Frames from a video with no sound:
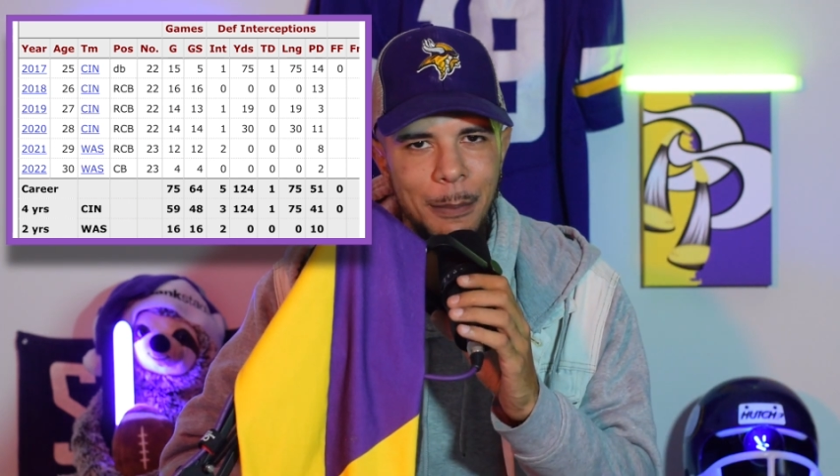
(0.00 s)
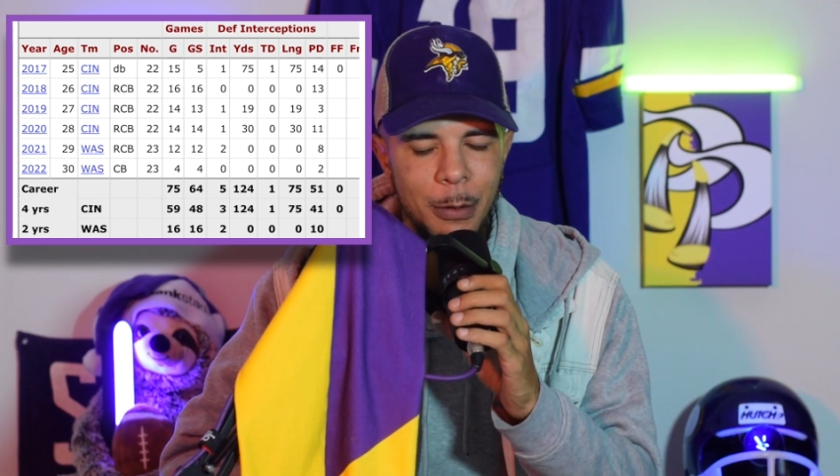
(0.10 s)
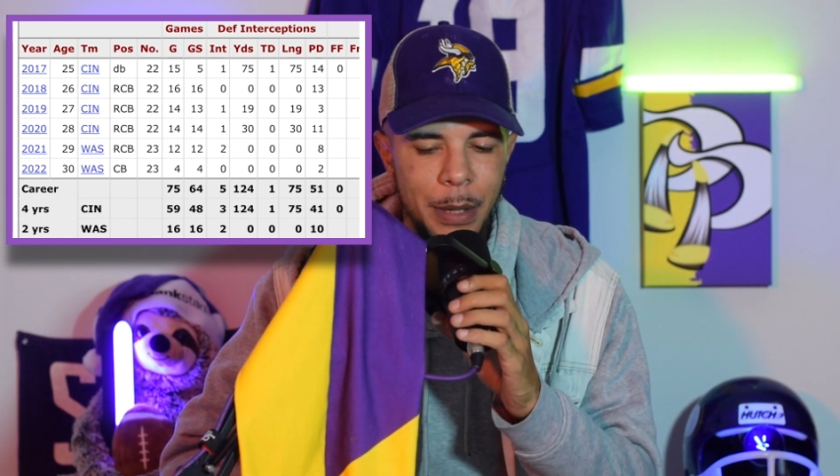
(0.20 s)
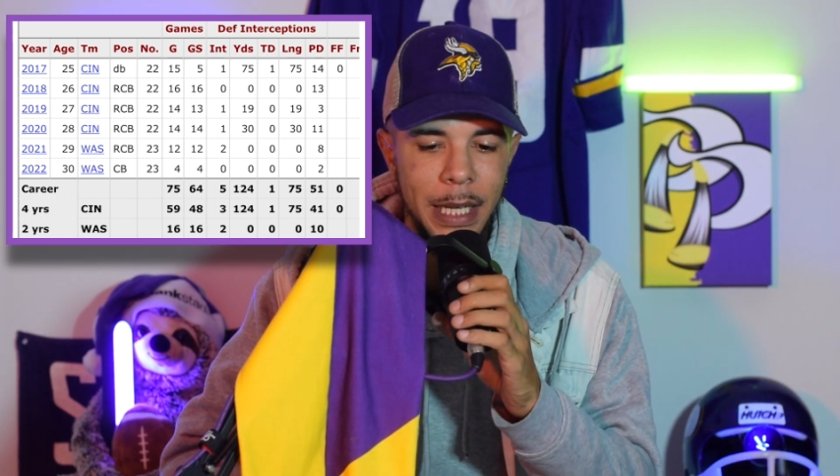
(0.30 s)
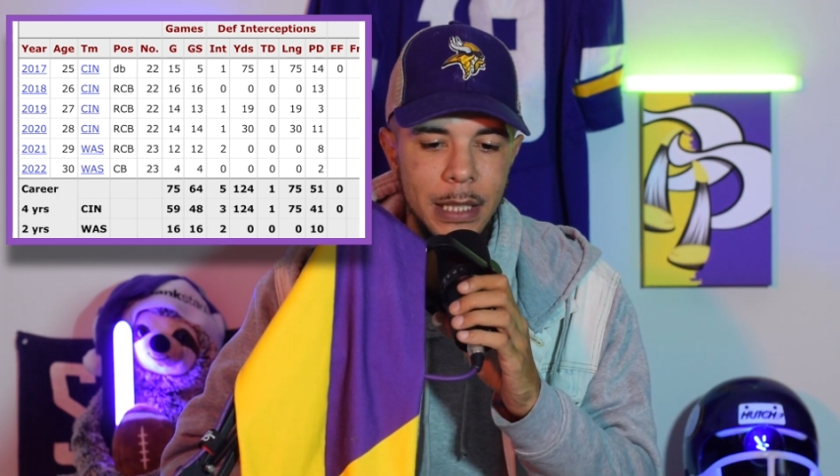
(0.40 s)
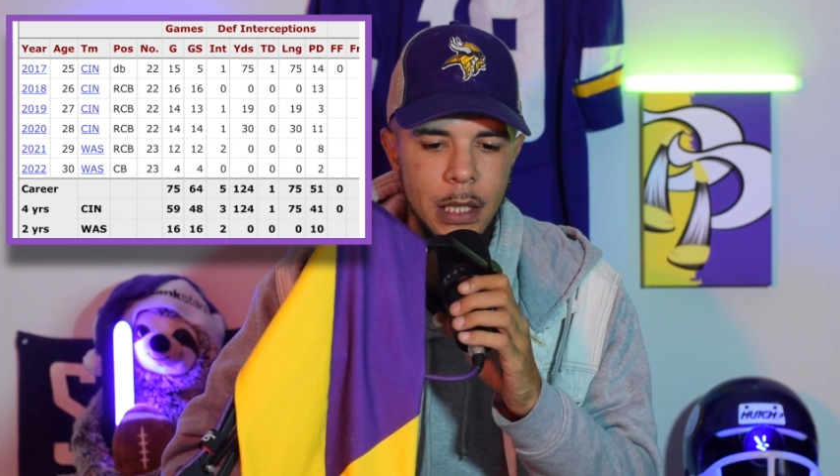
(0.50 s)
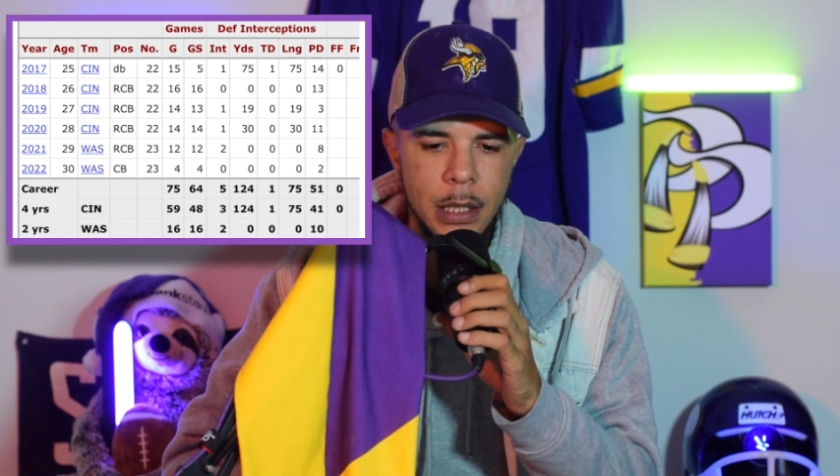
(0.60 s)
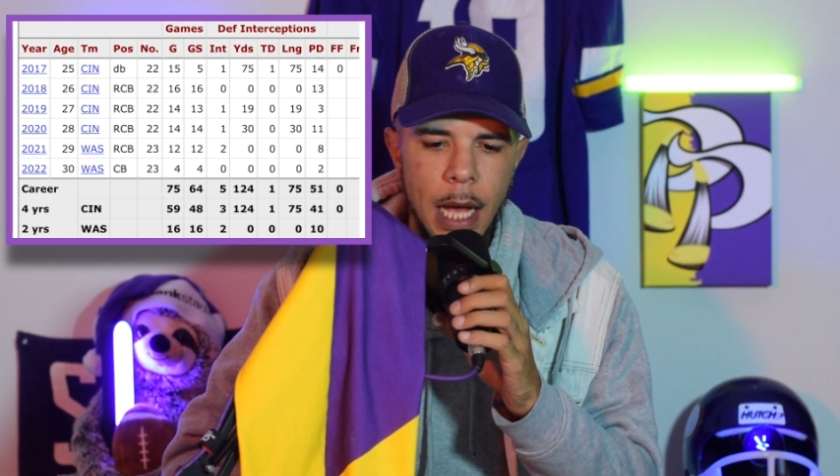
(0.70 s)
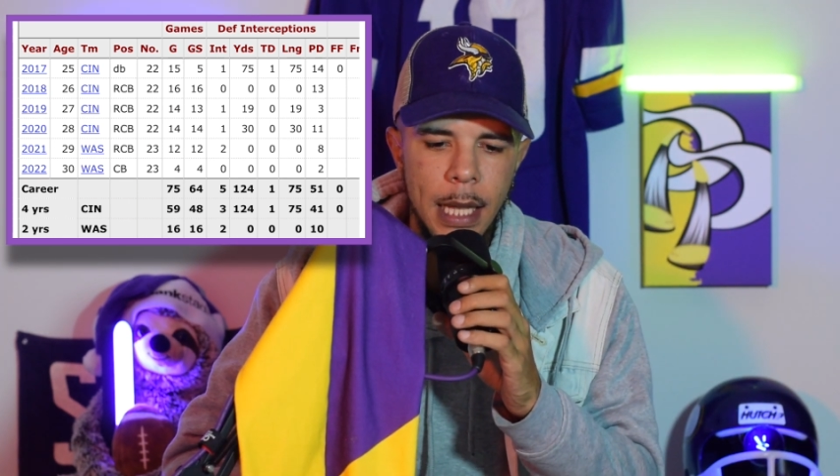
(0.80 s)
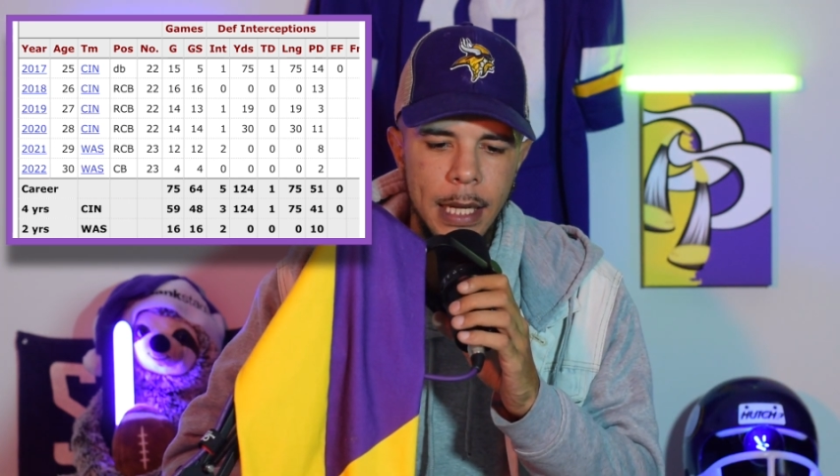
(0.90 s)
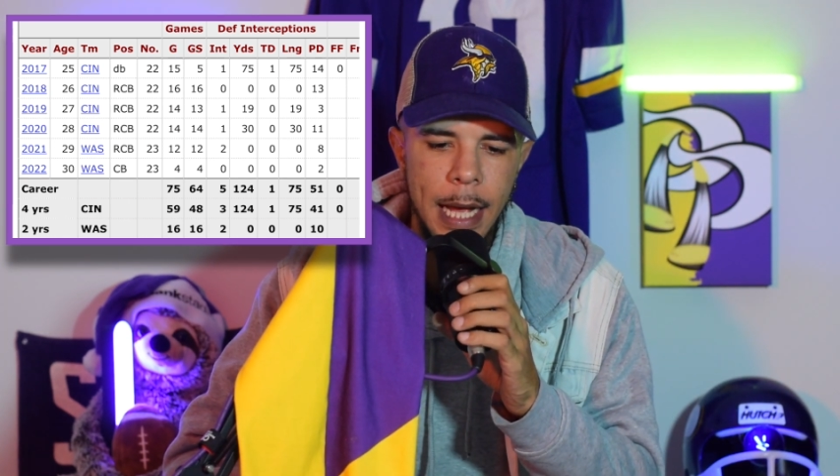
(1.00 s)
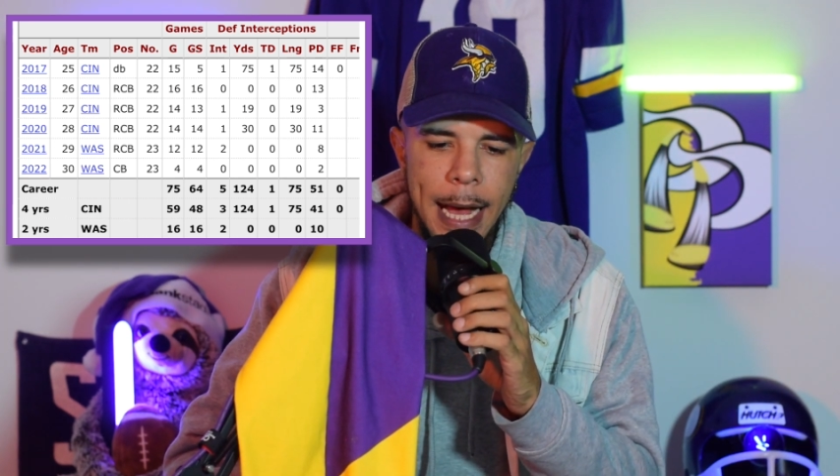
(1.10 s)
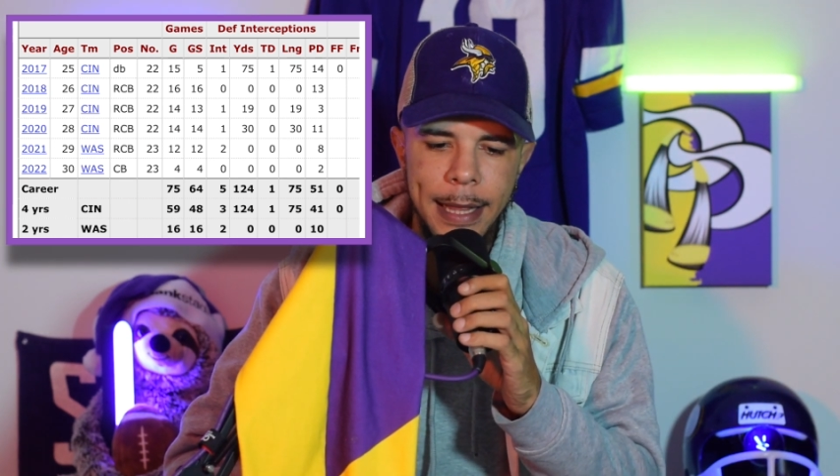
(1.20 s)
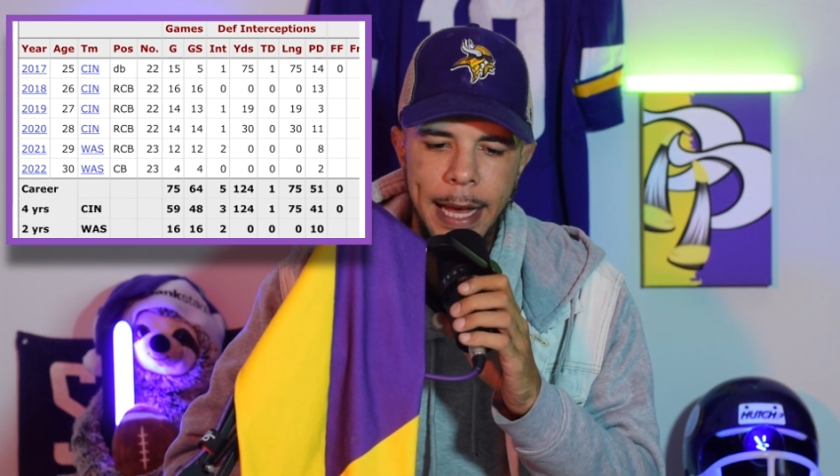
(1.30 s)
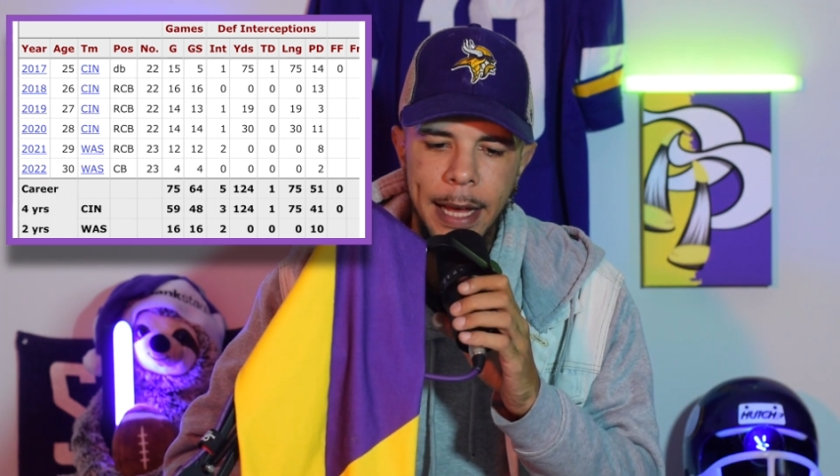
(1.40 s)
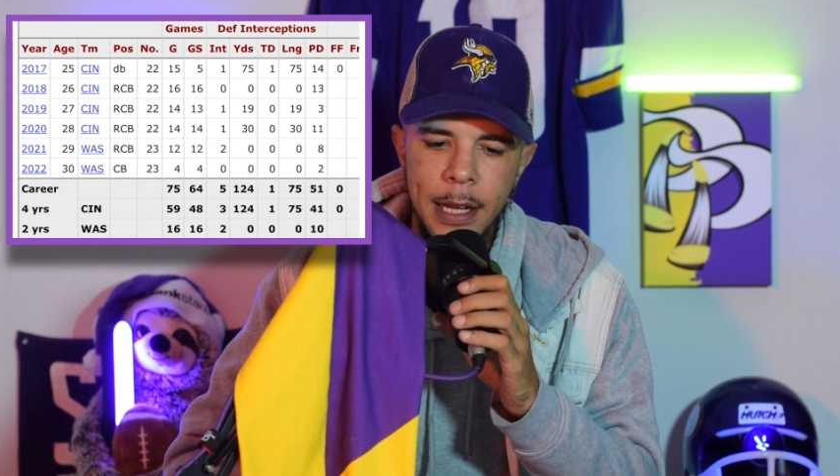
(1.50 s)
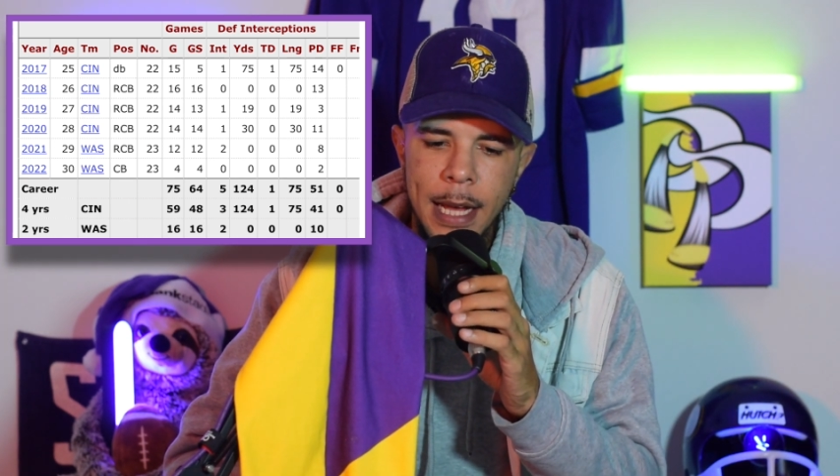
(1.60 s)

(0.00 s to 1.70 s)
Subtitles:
but he's a solid guy that